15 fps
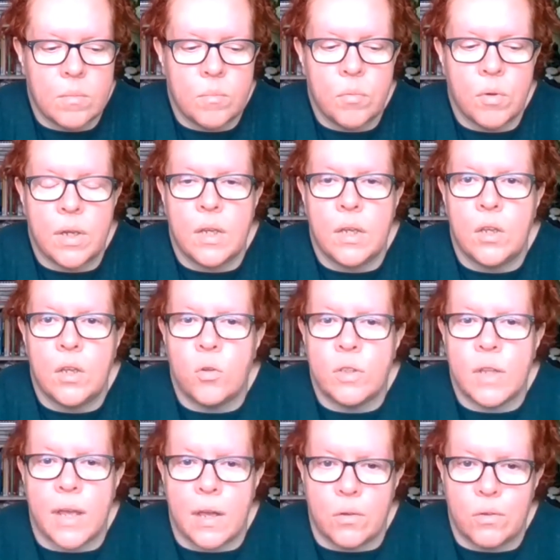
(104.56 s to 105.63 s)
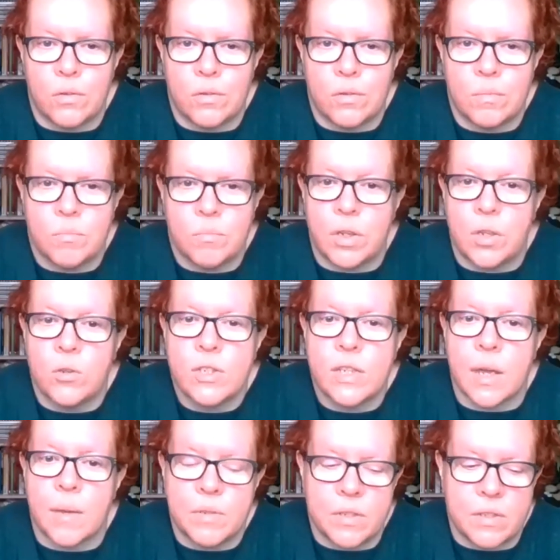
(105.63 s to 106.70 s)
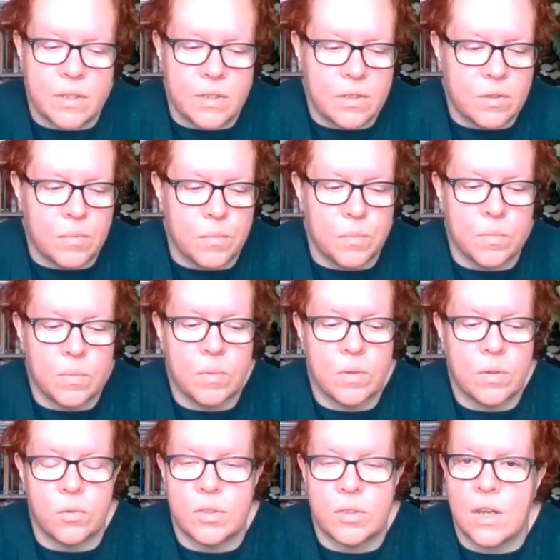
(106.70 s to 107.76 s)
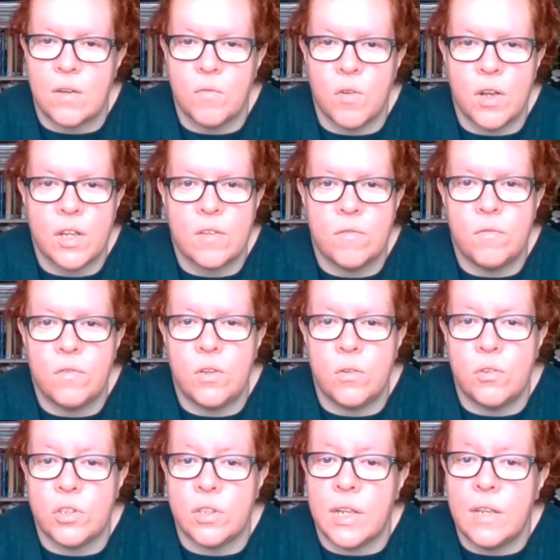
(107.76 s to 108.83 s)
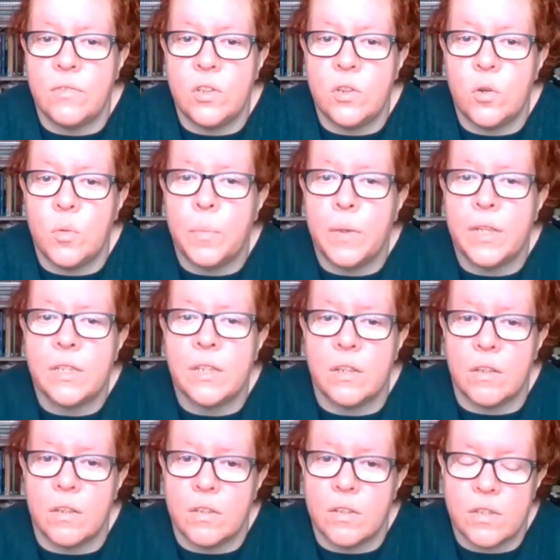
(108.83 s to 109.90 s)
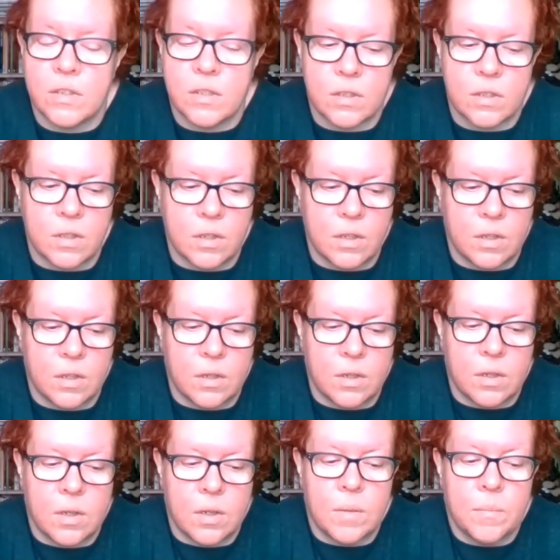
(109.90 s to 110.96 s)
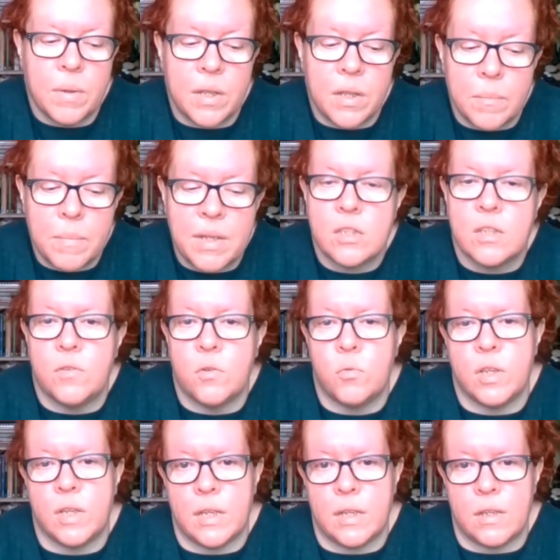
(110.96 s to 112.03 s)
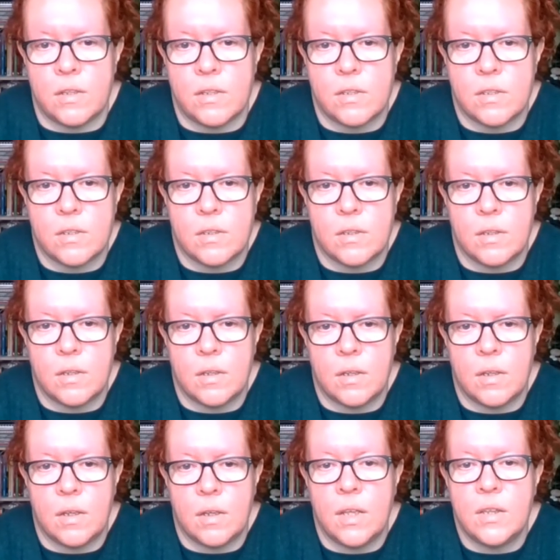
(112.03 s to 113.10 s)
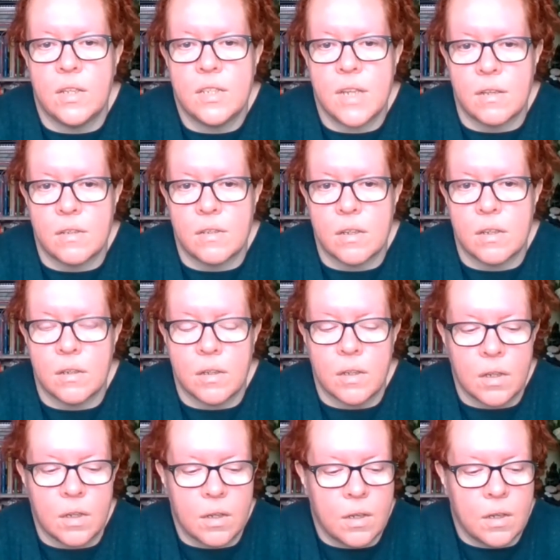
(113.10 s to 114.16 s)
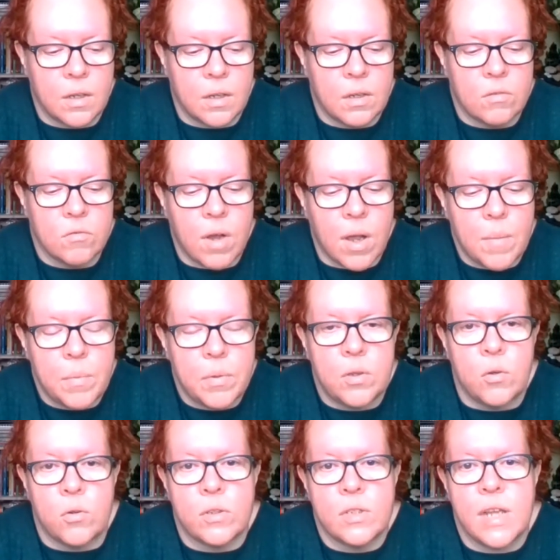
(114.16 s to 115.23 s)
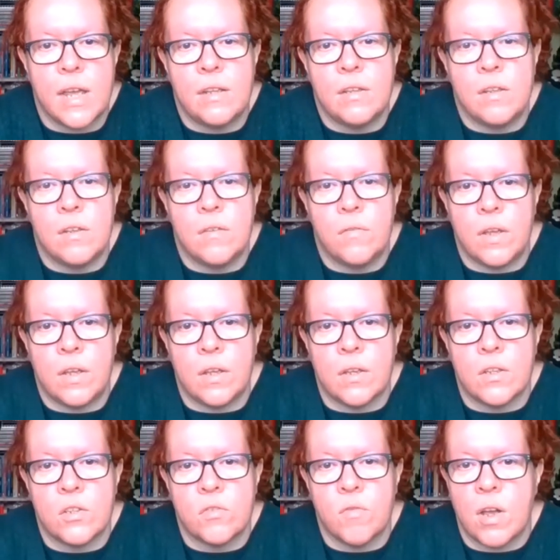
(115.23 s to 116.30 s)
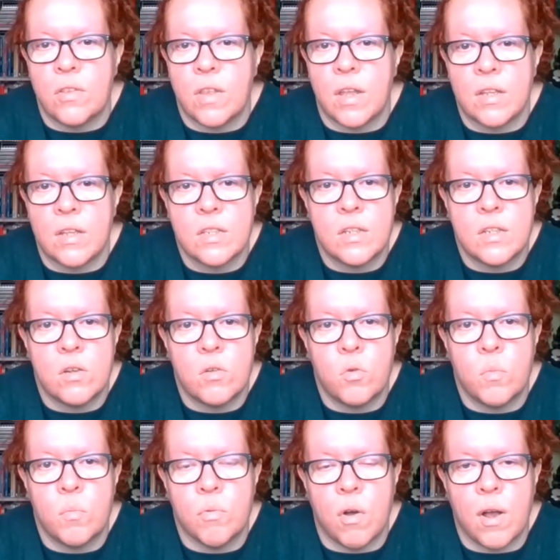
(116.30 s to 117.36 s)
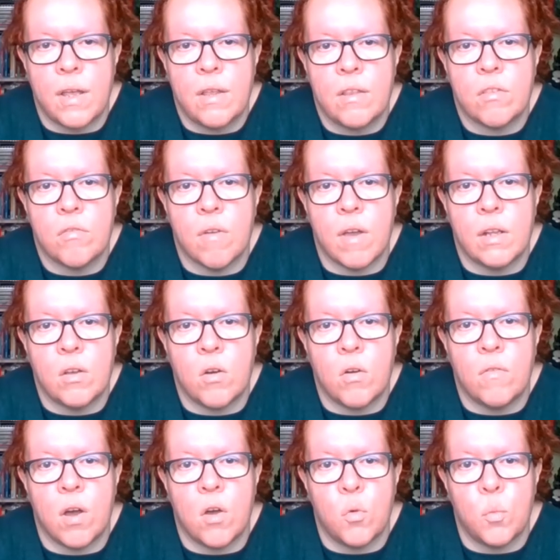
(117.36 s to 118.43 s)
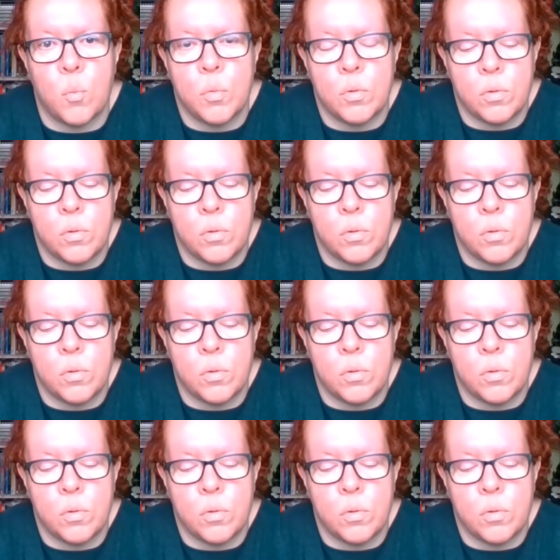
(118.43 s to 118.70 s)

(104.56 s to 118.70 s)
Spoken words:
Bring your doubt, bring your skepticism, your downright confusion, even your bitterness. But in the midst of all these, in the centre, wrap your tender fingers round that still bright thread of hope.